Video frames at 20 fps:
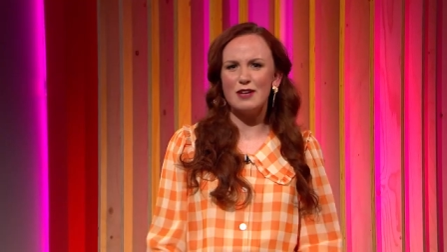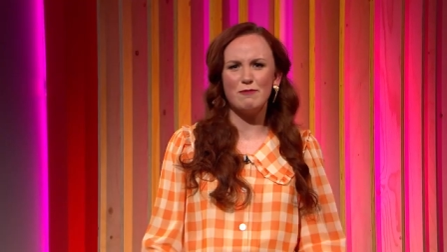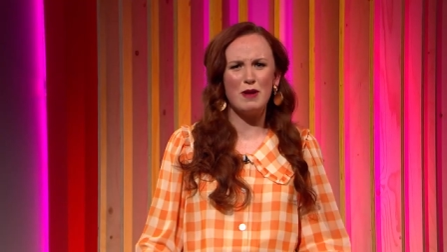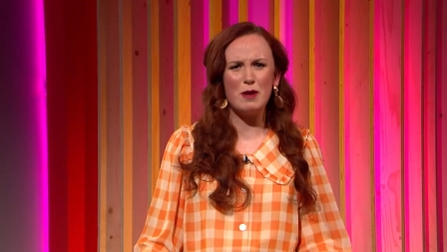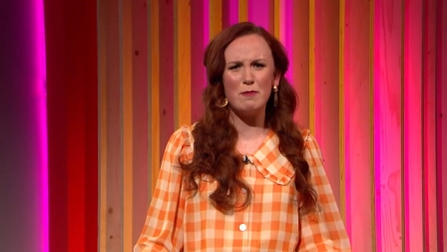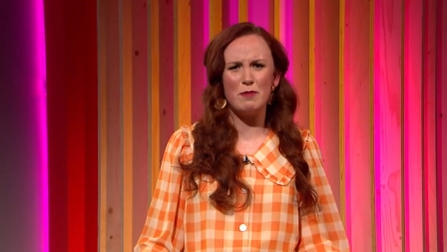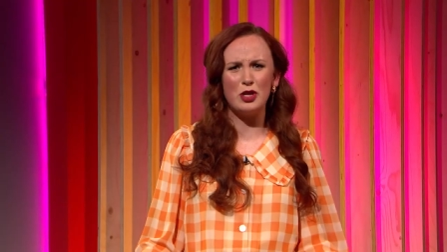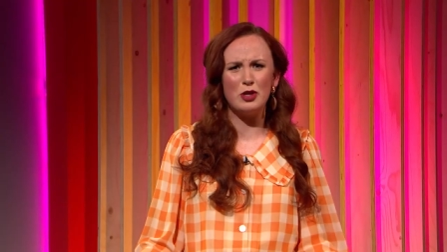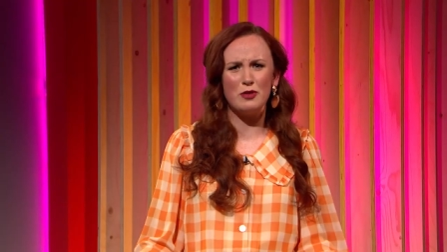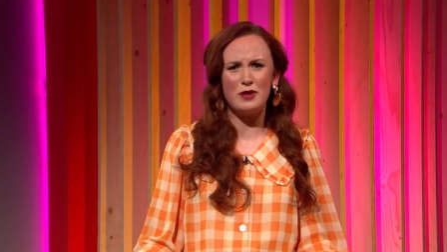give
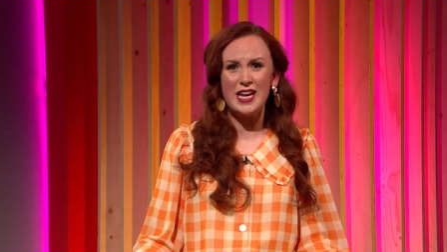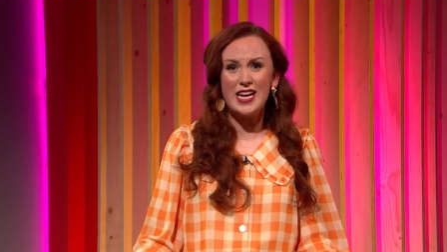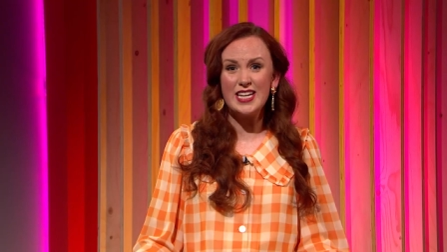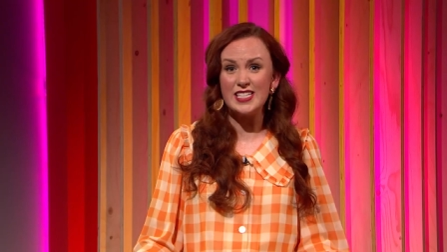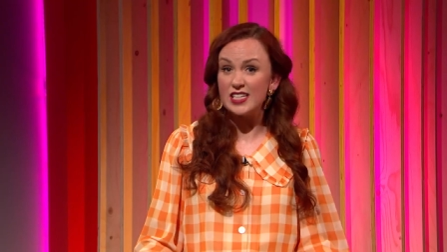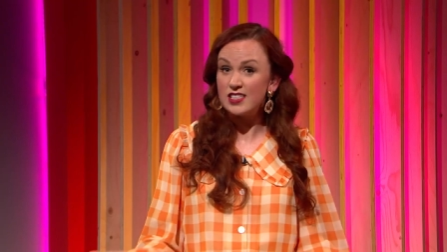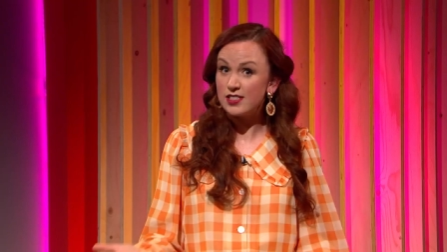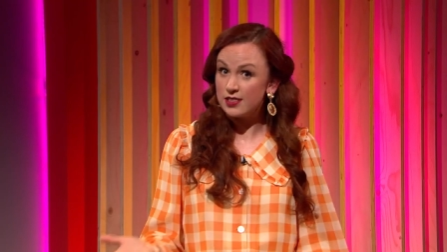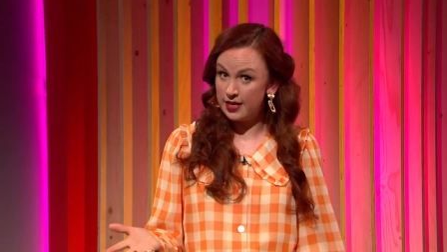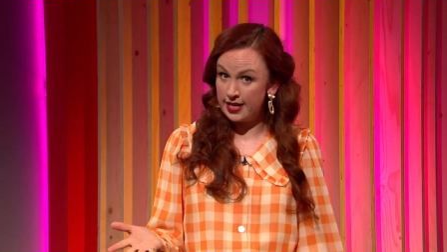people who need
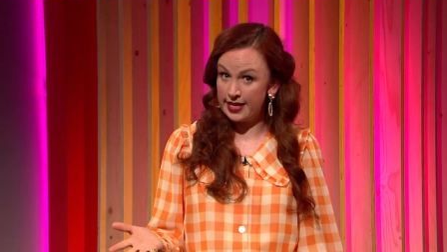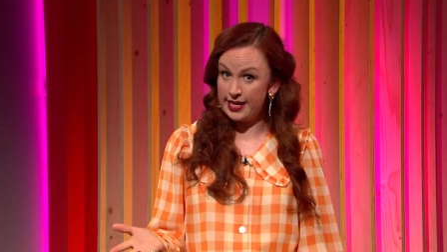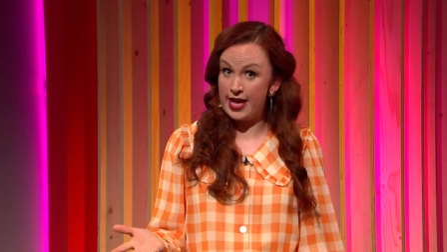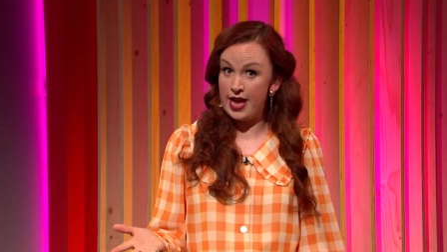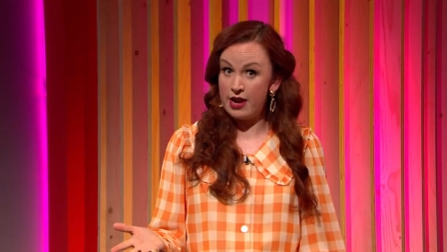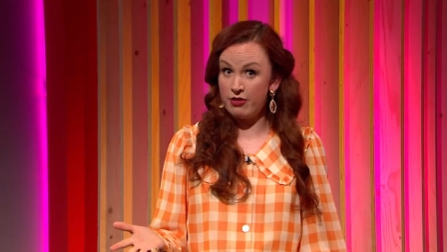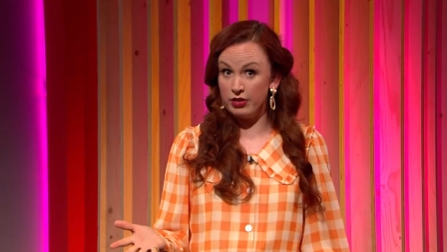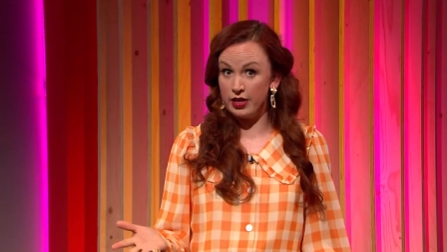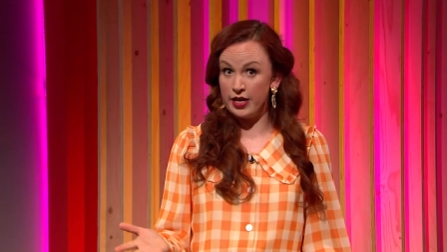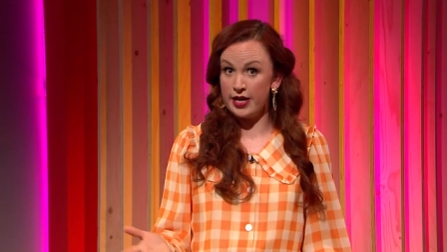it, like
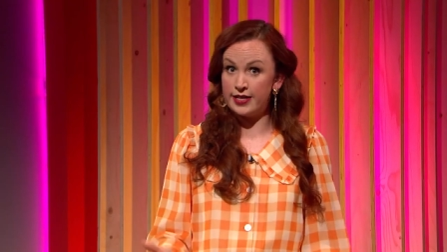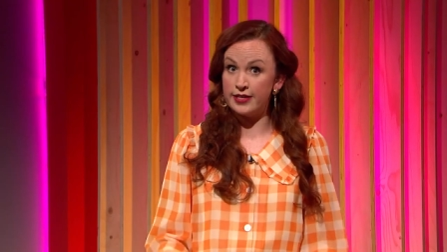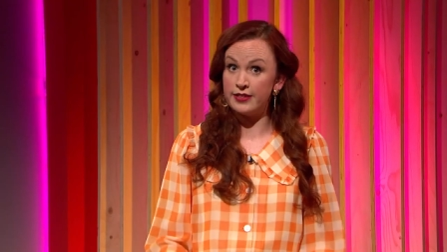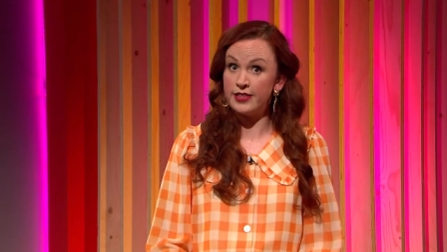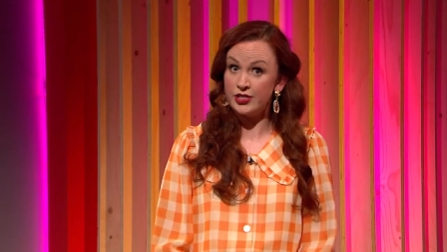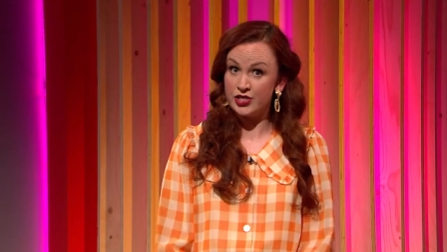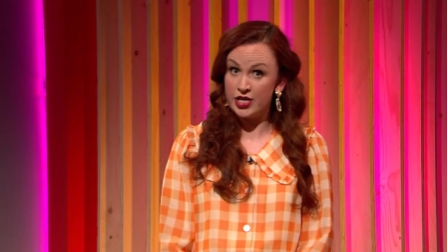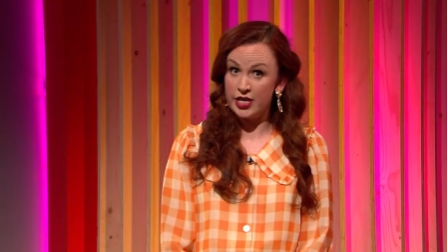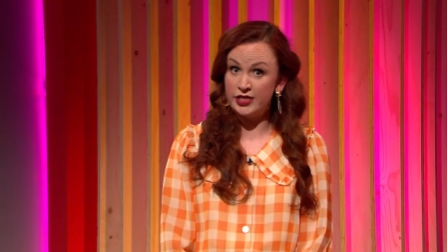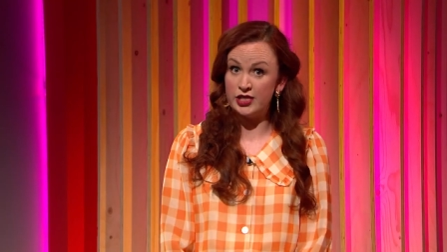Caroline,
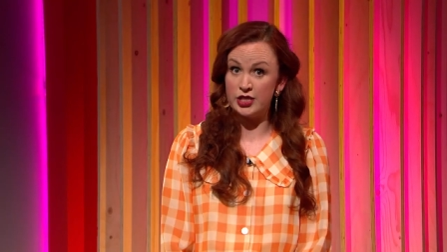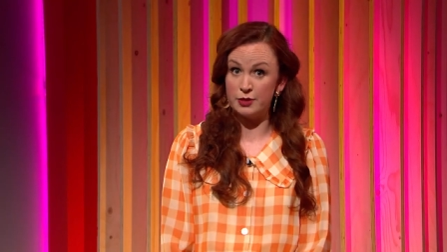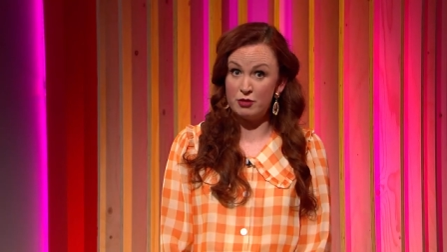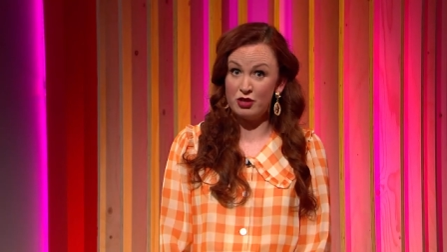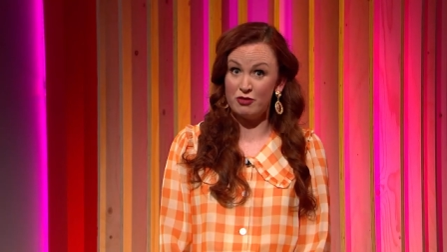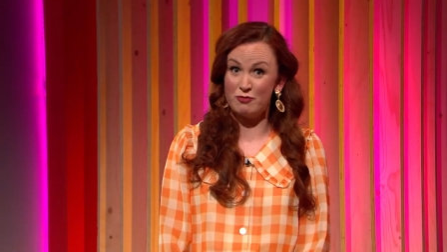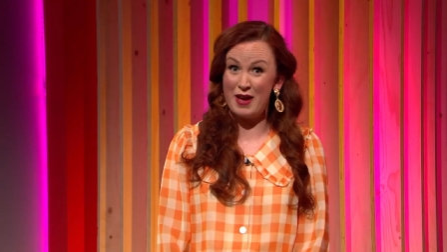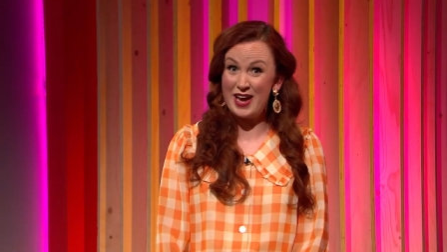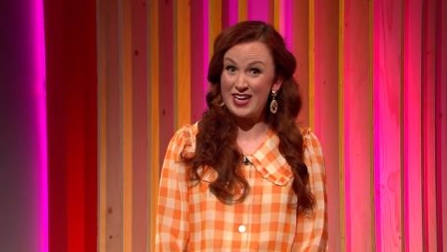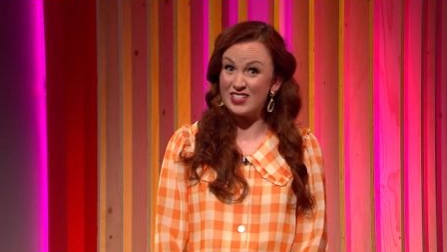the chance to
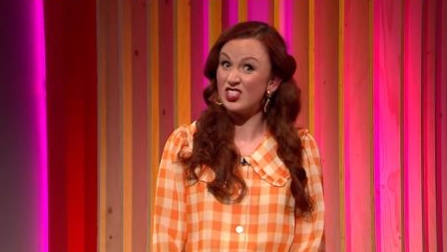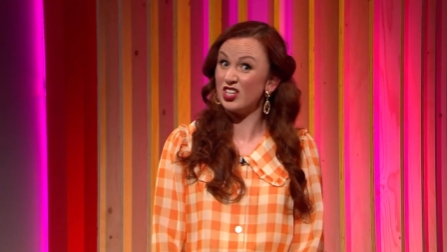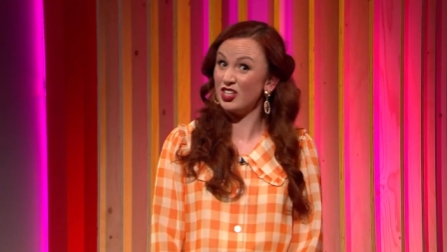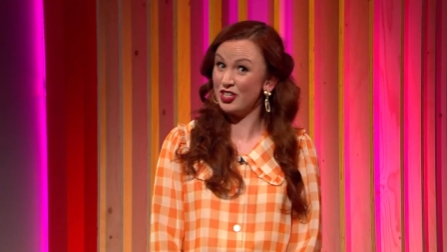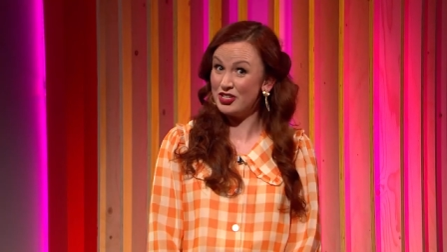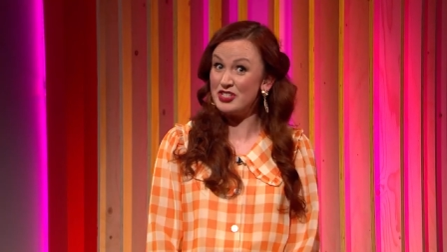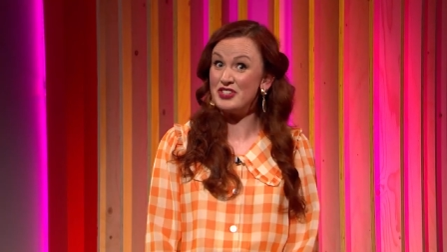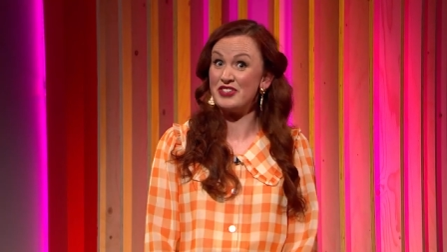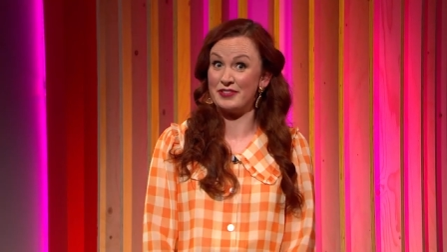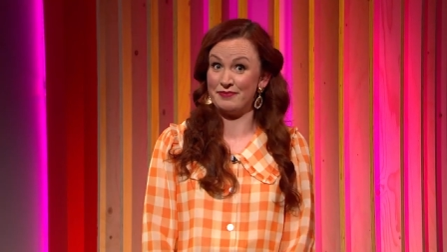move back to
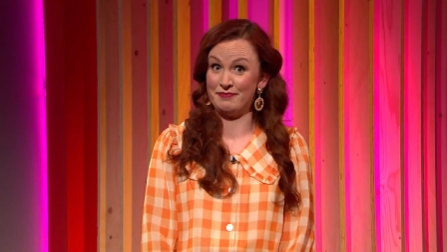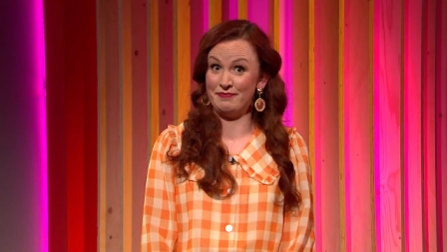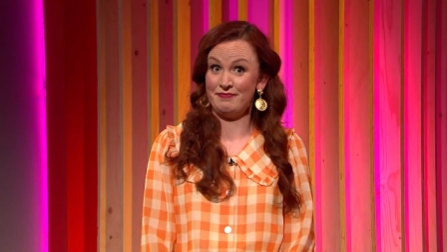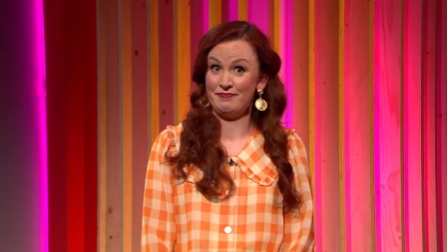London.